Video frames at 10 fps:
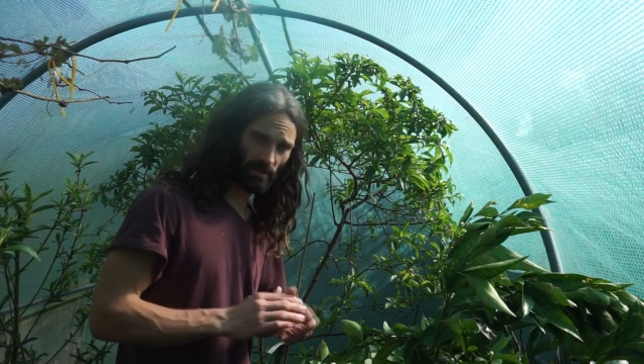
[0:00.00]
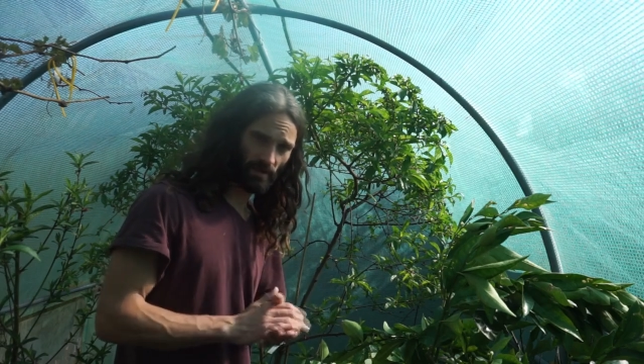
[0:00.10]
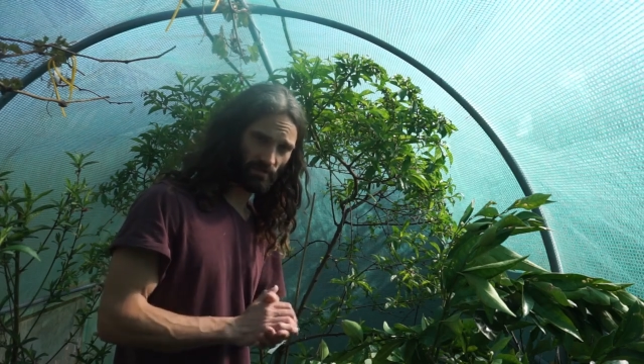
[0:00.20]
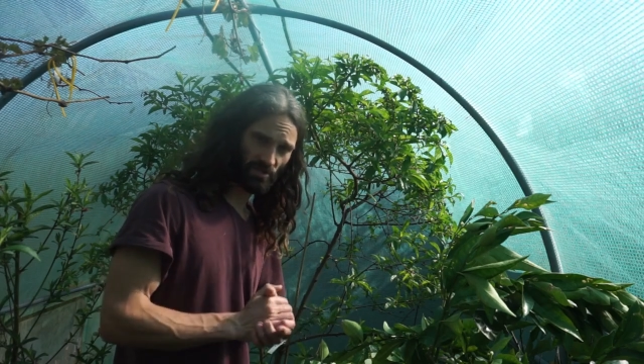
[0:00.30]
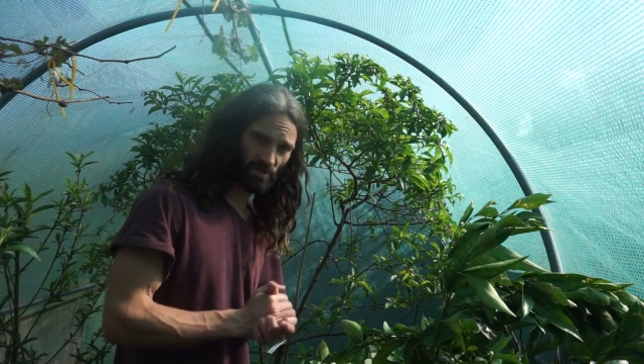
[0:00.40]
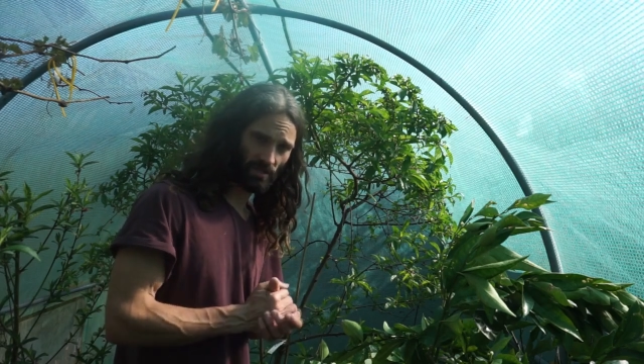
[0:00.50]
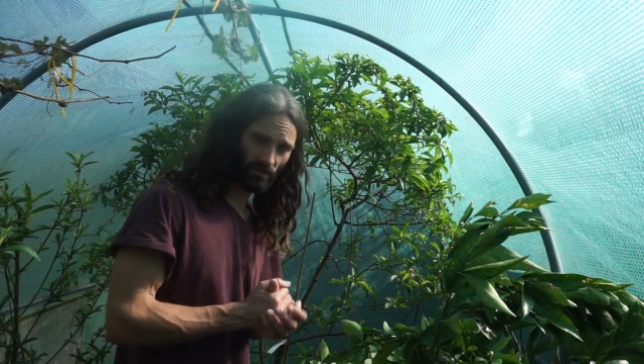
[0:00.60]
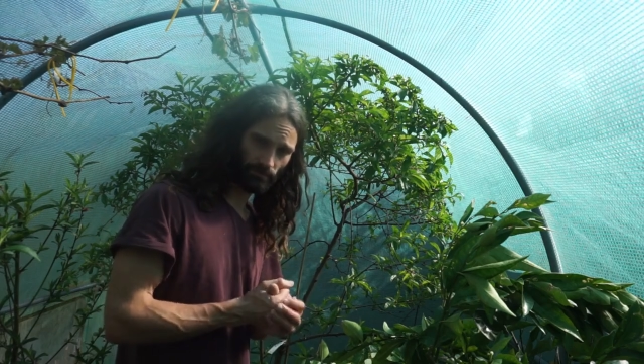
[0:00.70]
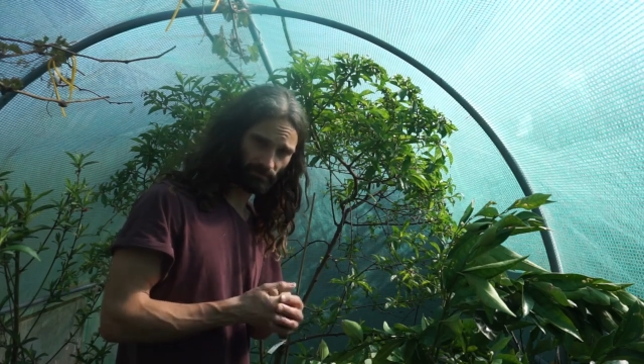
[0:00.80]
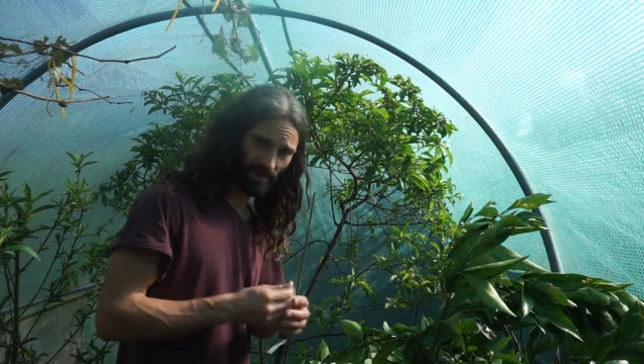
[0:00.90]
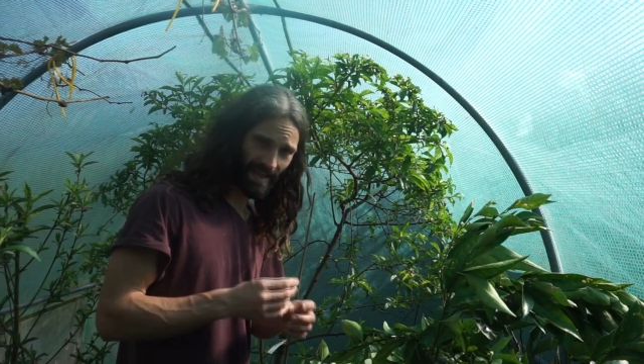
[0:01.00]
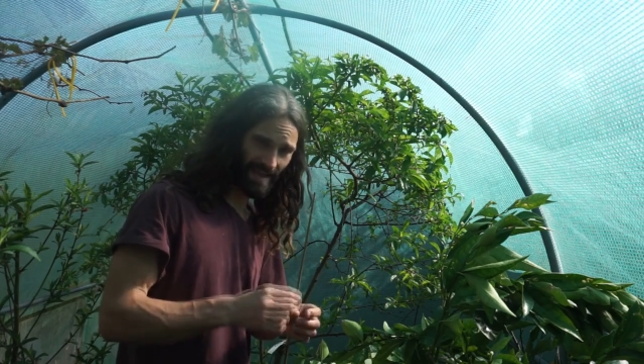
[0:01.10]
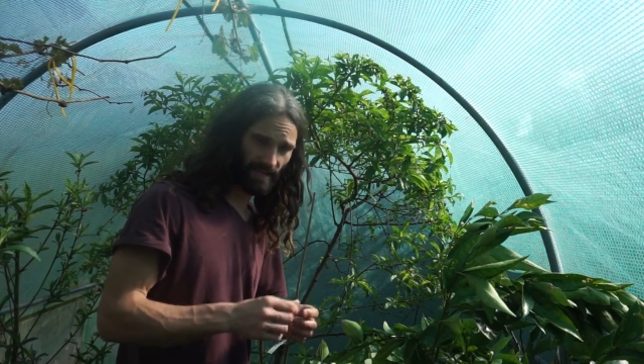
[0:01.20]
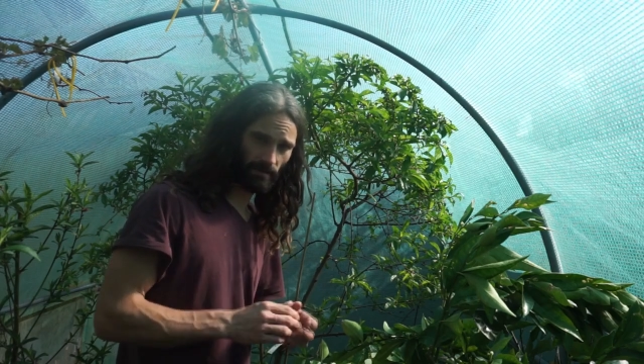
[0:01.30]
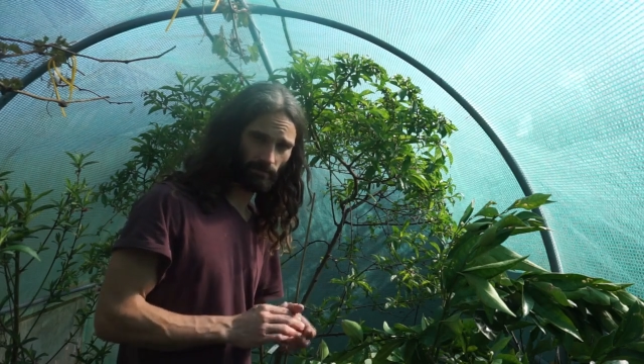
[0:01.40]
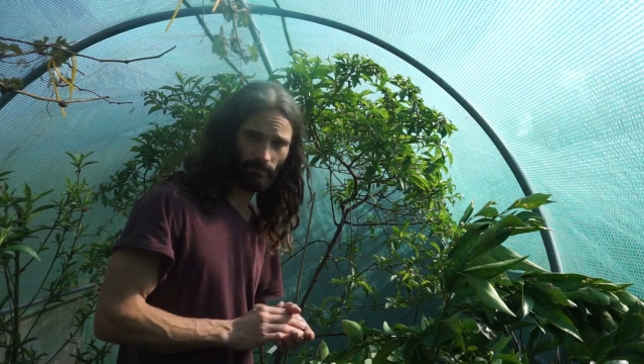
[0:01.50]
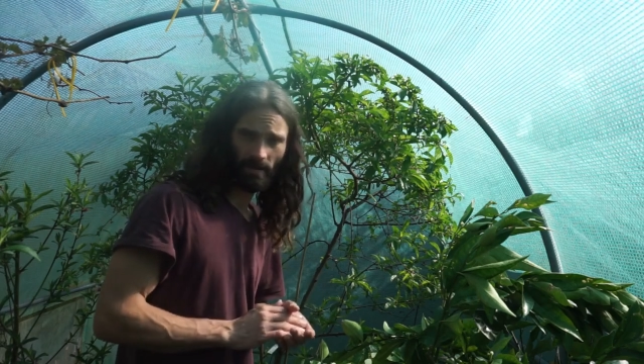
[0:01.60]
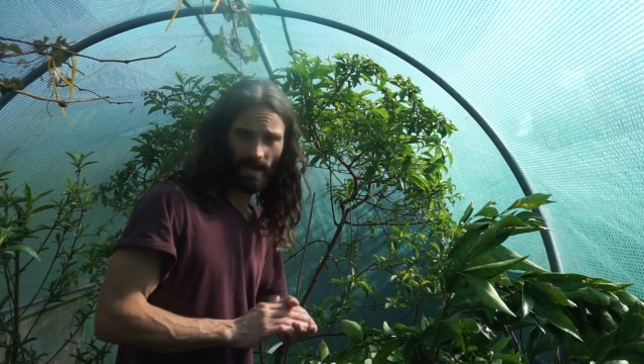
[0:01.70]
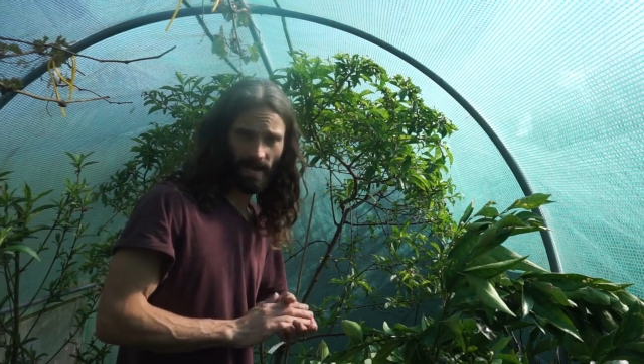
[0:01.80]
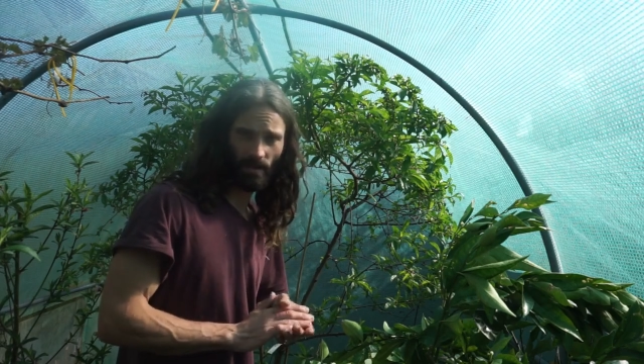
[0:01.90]
windowsill in
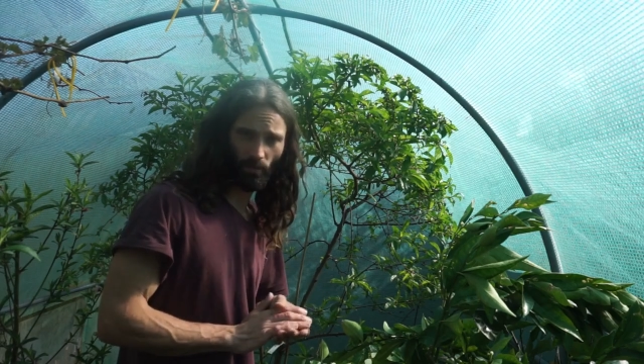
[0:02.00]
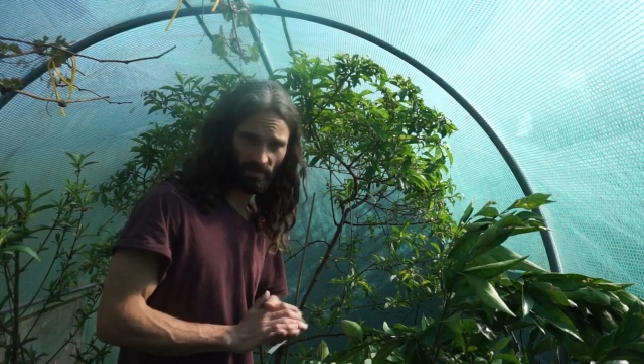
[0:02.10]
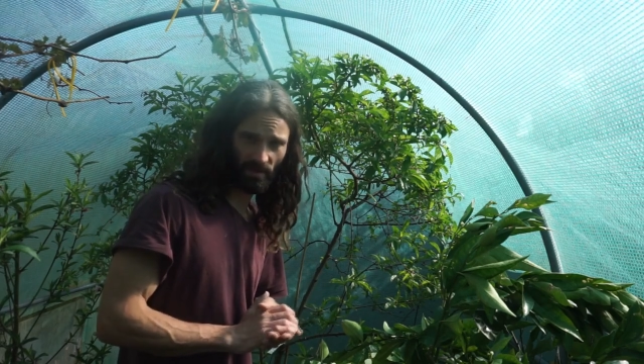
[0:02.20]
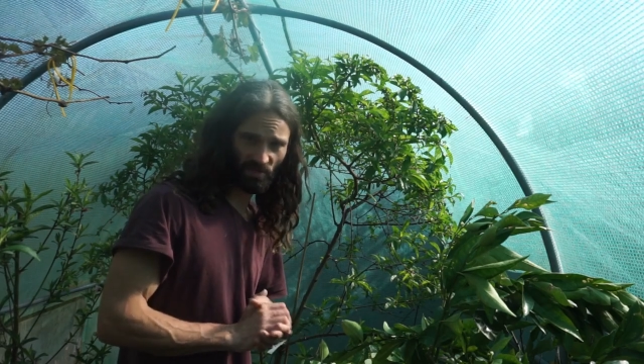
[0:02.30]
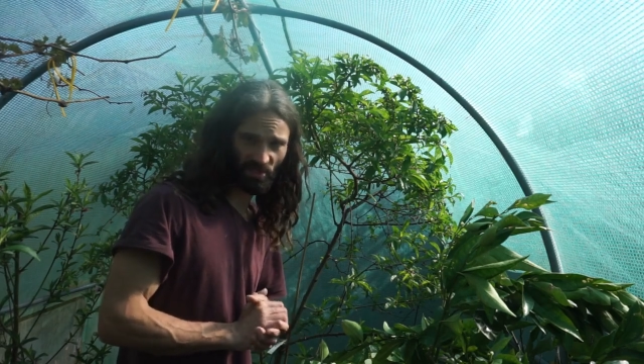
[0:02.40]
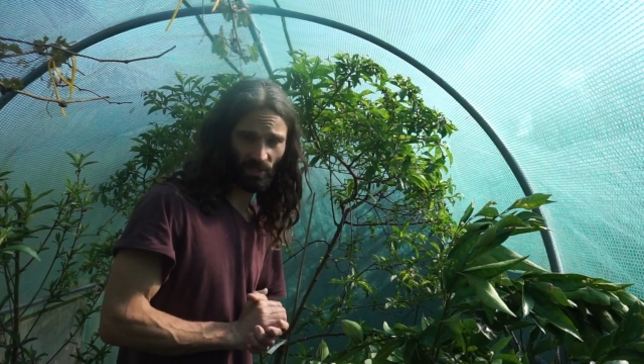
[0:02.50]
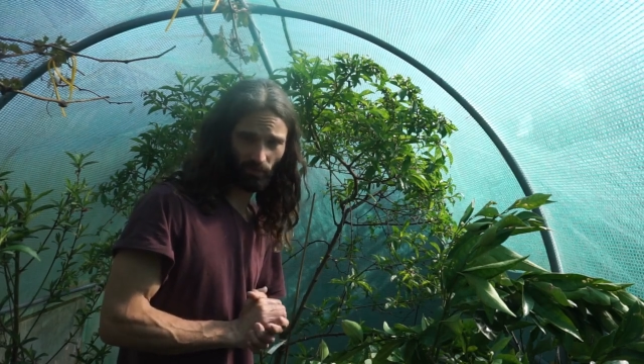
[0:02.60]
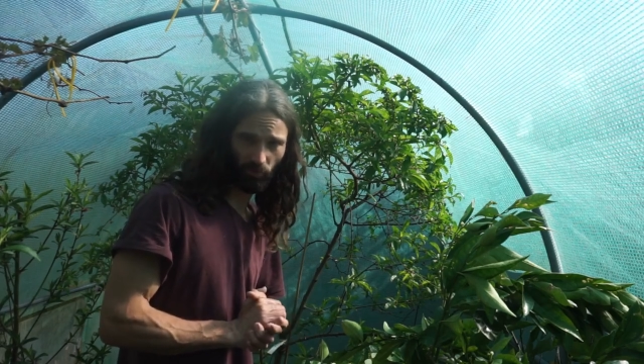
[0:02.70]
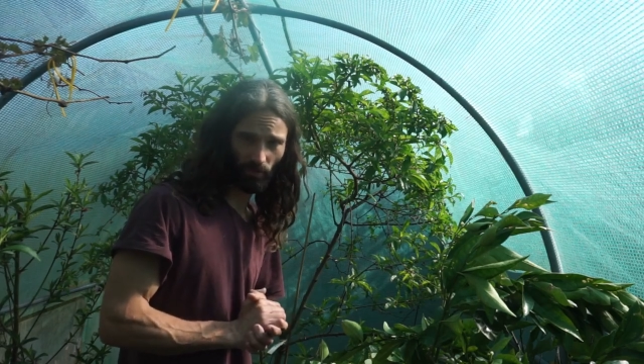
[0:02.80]
a windowsill